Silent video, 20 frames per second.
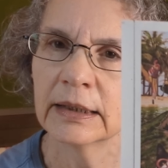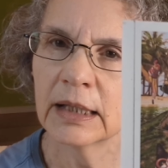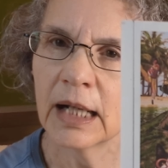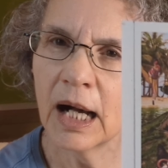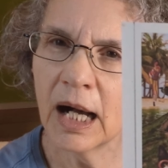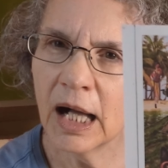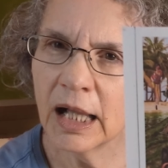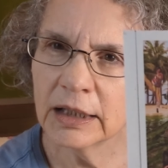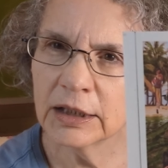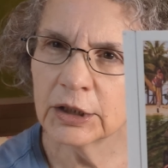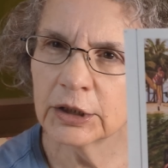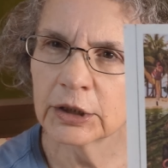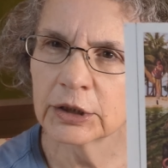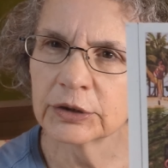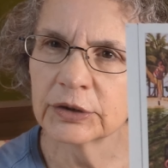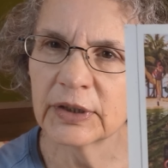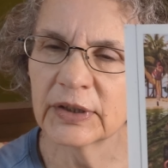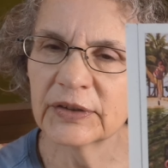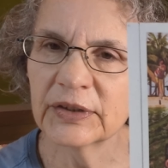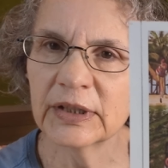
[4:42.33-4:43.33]

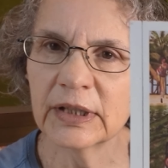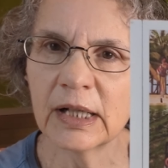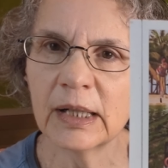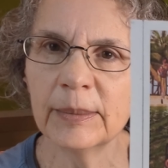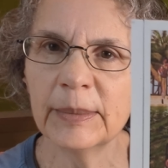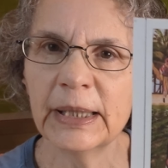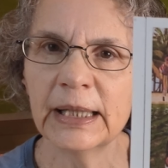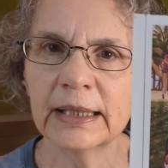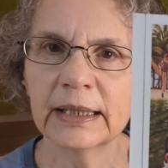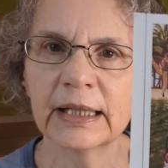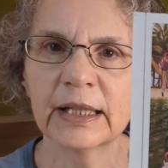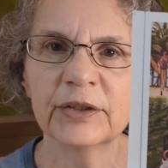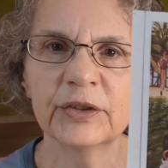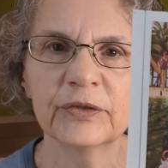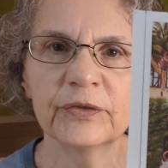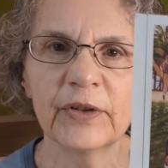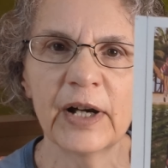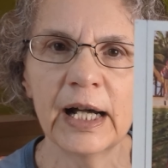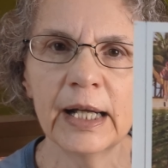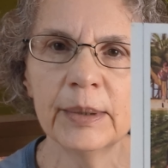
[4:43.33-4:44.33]
color doesn't come out
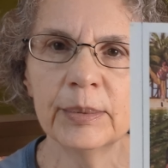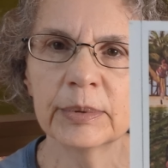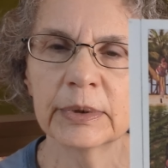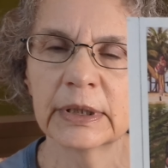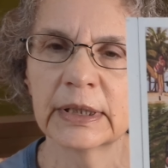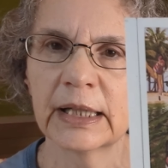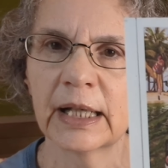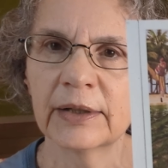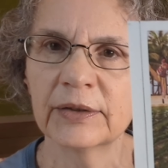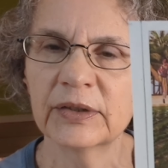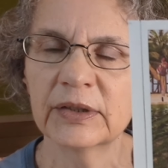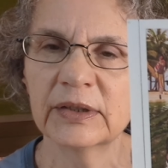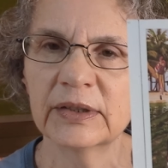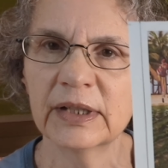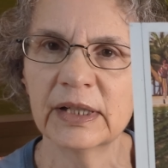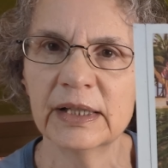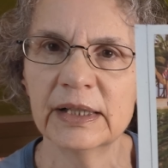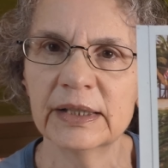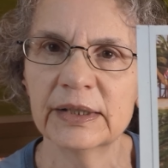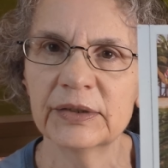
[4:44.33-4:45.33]
as vibrant as it
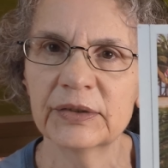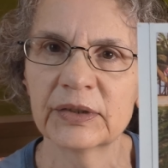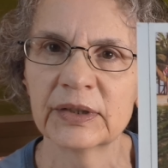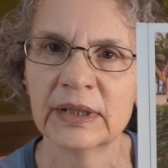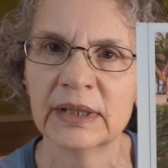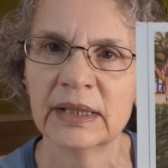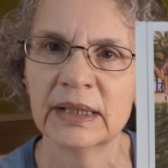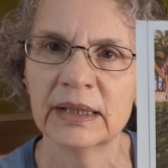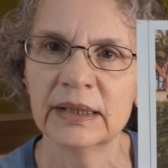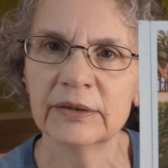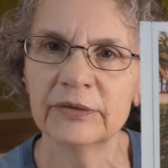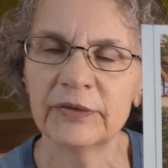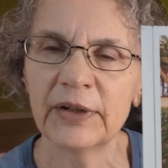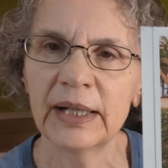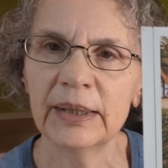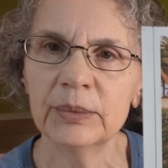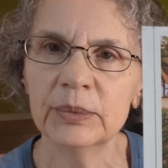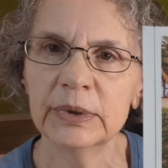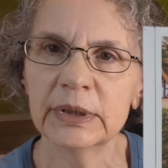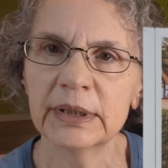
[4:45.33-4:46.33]
does if
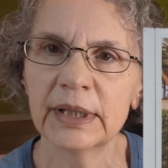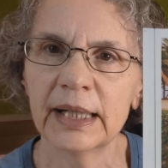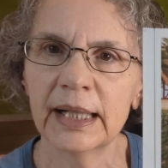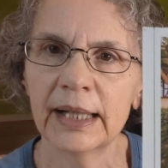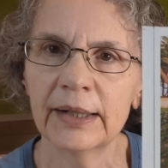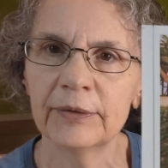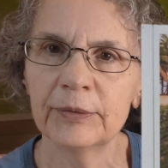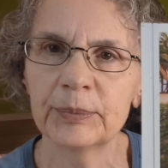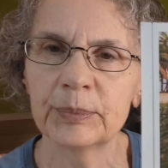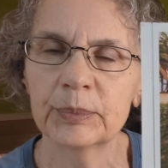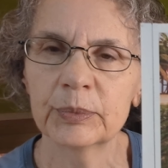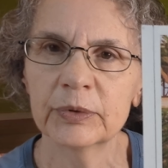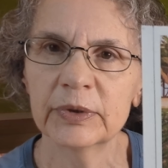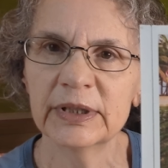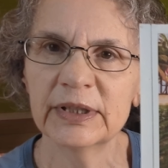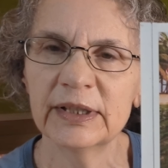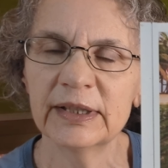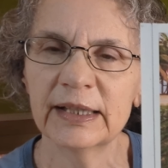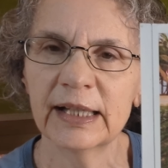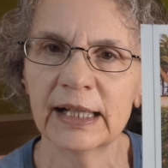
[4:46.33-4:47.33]
I would have
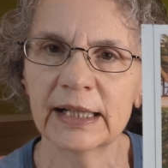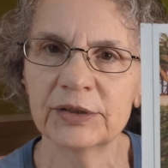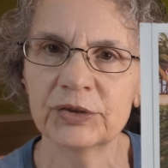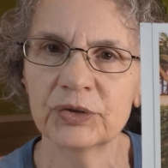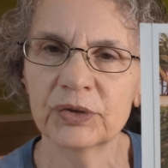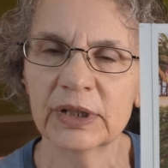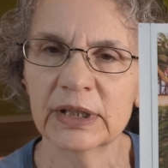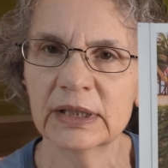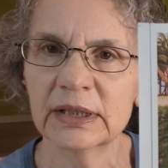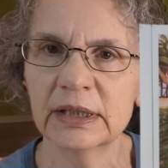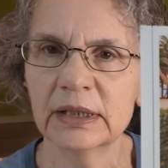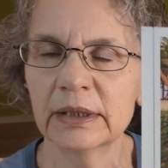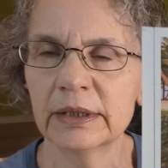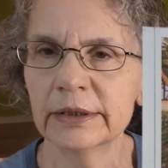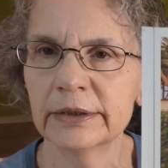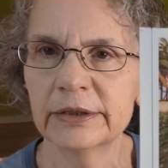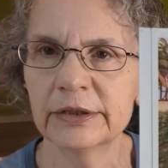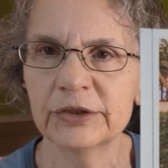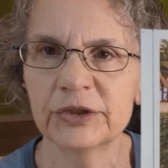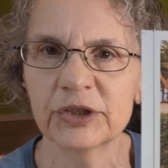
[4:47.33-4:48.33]
printed that directly
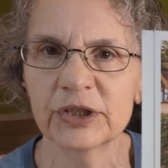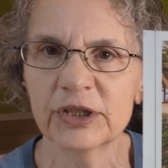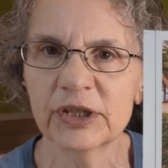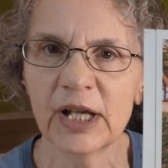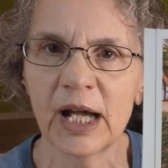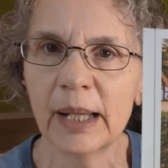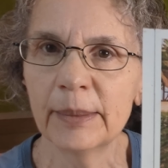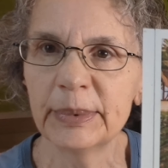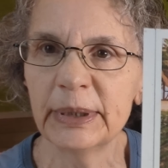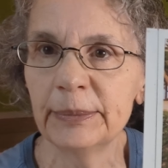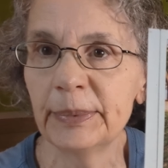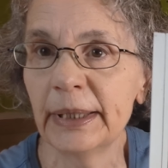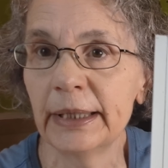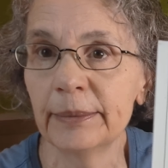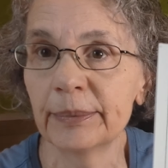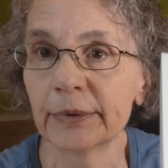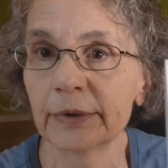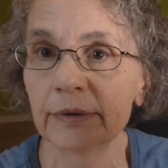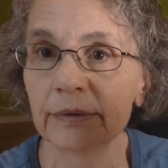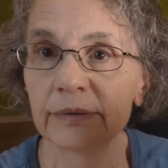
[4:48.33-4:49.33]
onto just copy
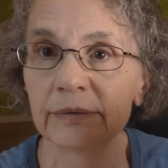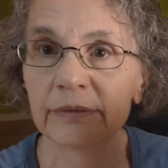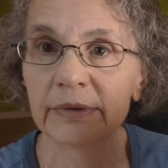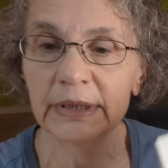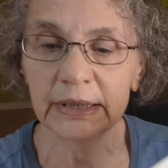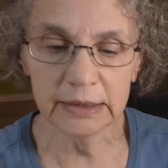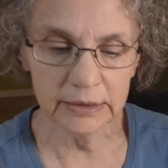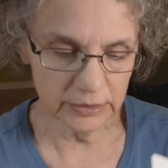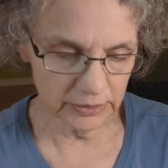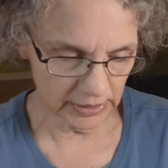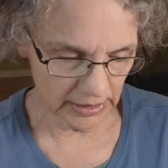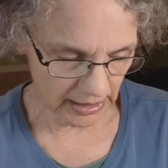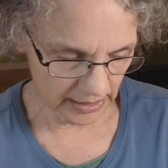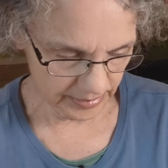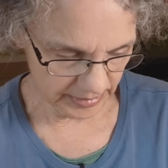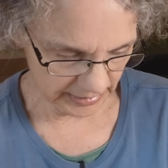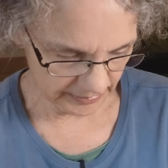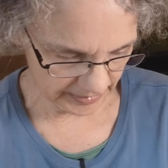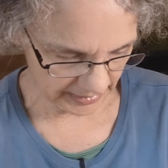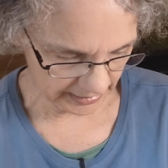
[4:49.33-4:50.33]
paper, regular
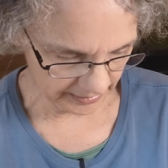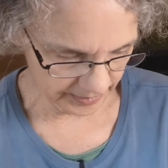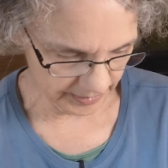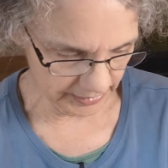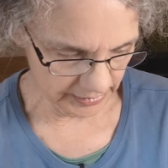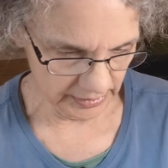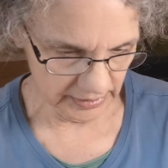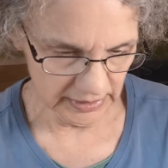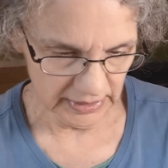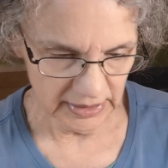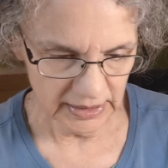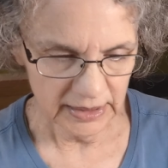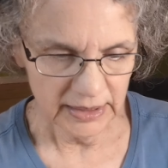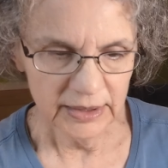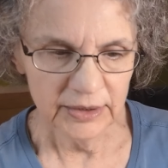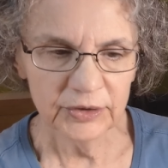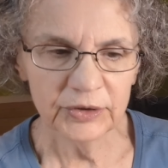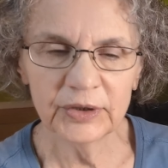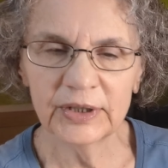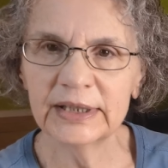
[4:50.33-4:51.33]
copy paper.
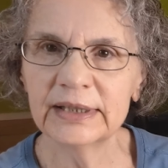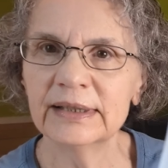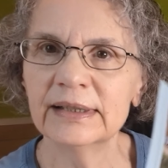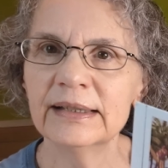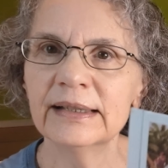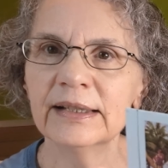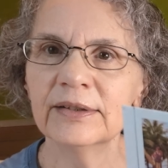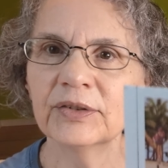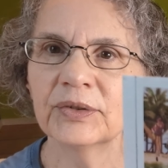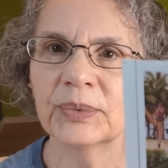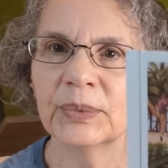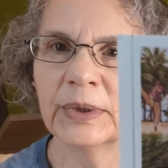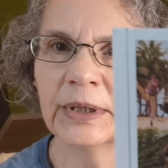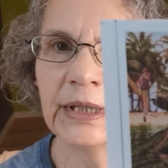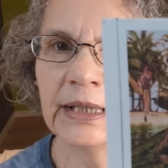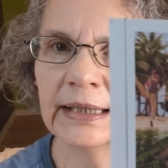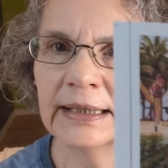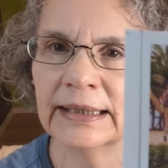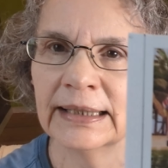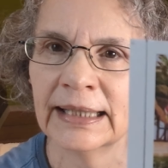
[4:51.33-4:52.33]
So I did this
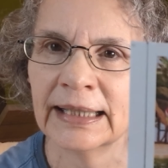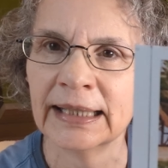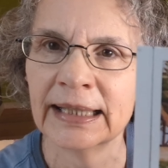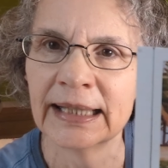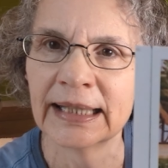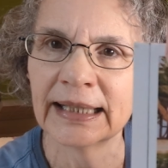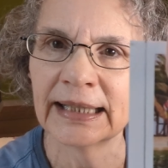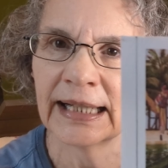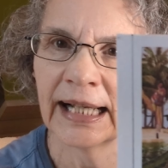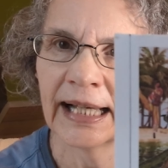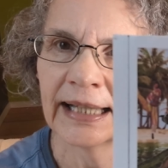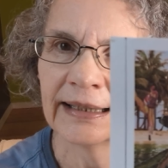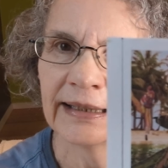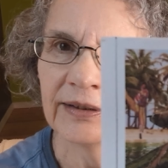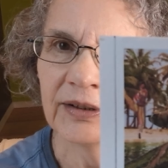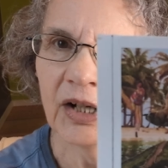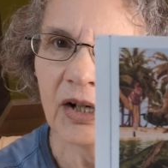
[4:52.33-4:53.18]
one, and I had the